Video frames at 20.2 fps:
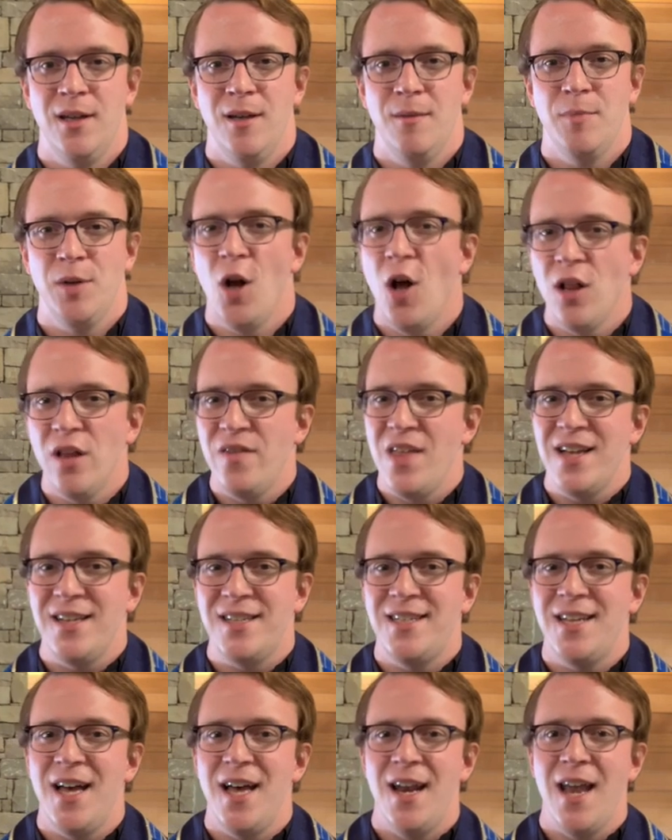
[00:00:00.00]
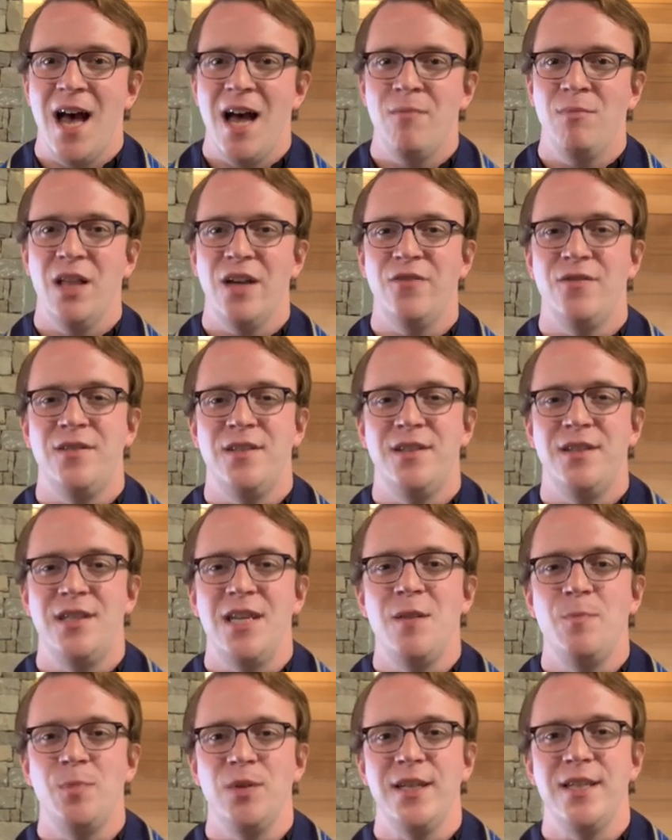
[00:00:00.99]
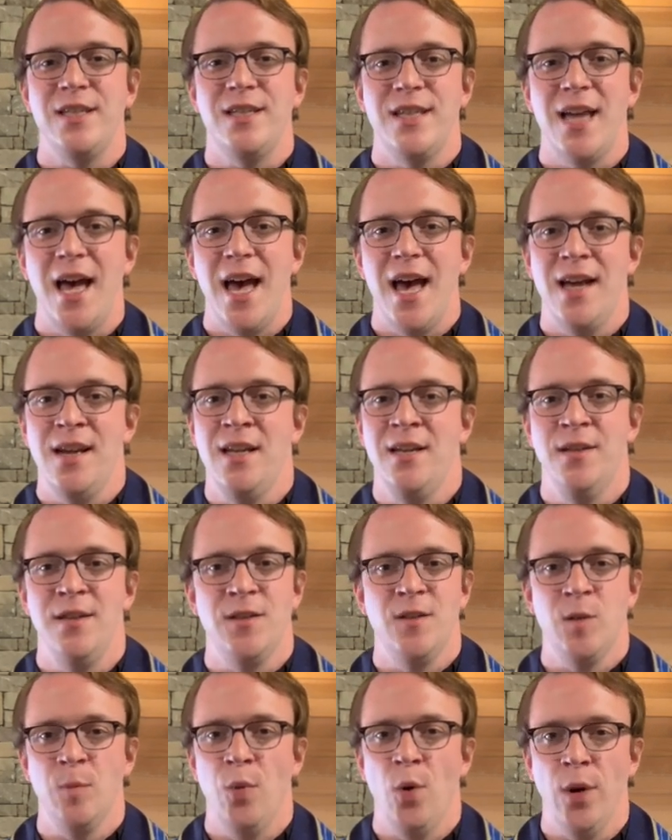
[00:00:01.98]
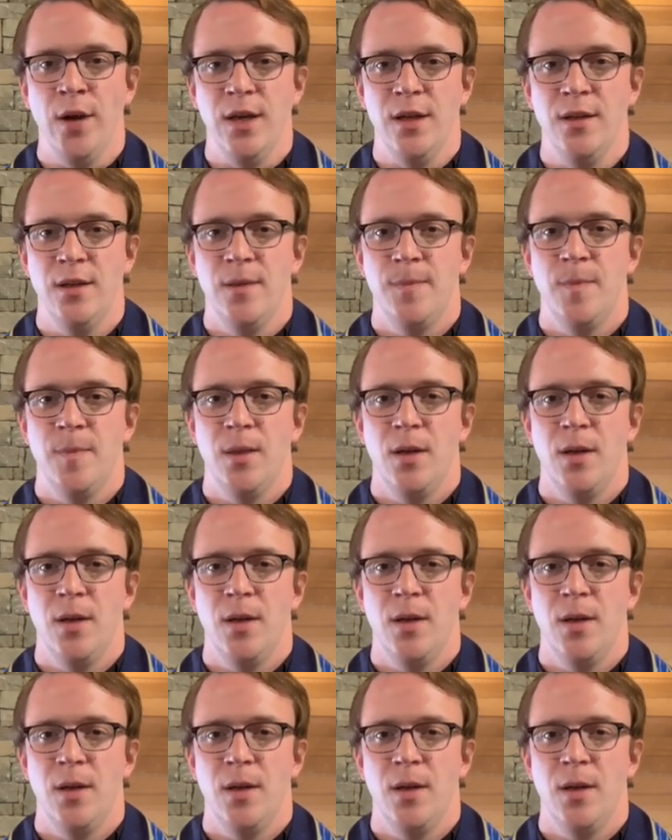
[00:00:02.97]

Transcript: But all of that said, I'm left deeply sad and disappointed.